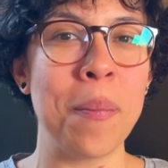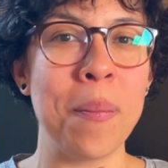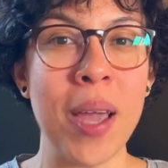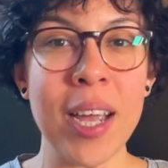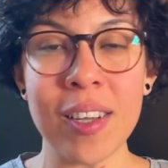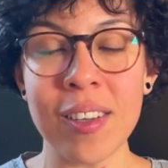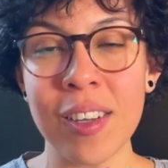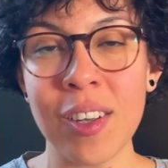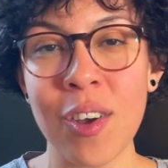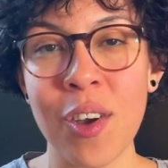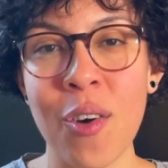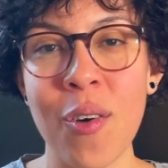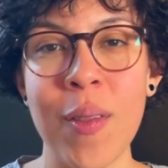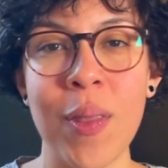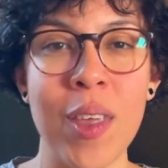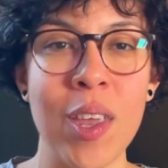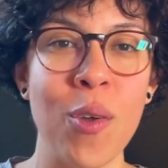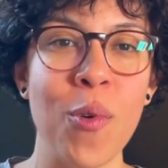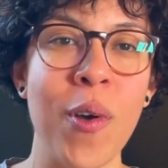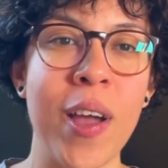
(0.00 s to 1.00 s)
Mexico and
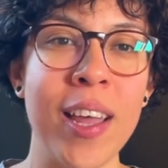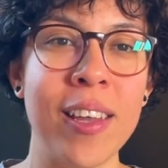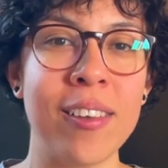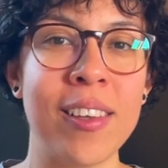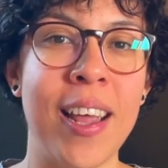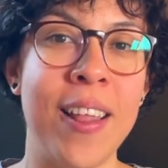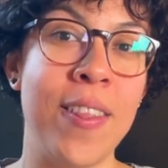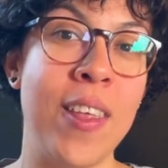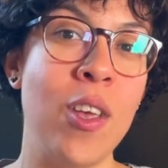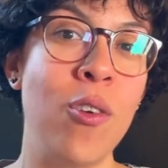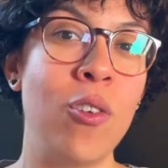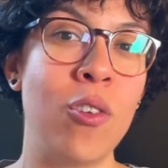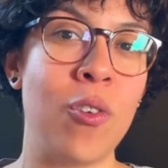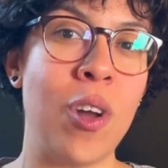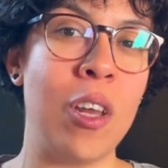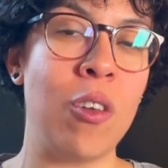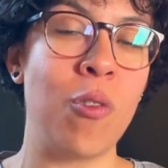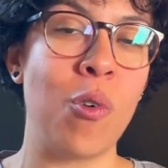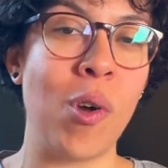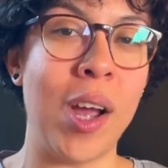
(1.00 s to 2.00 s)
the US, and they use
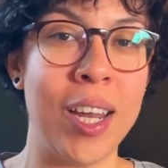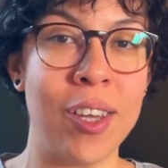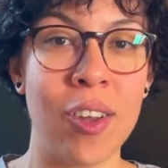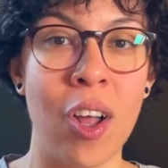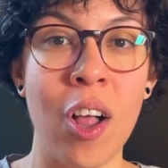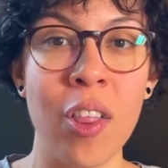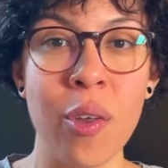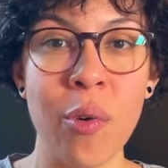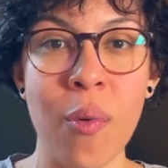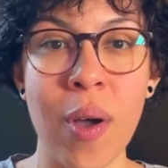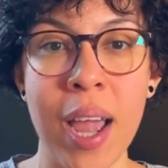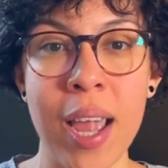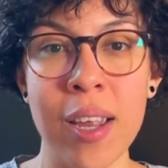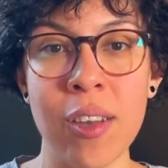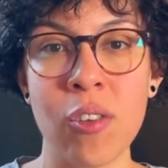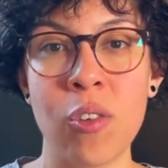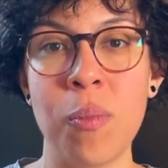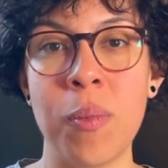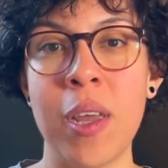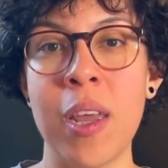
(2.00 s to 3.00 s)
TransferWise all the wise
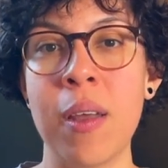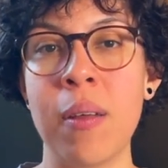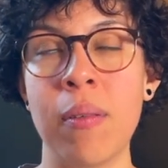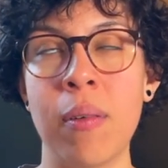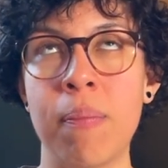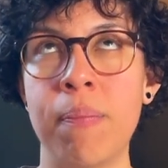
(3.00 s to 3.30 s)
to be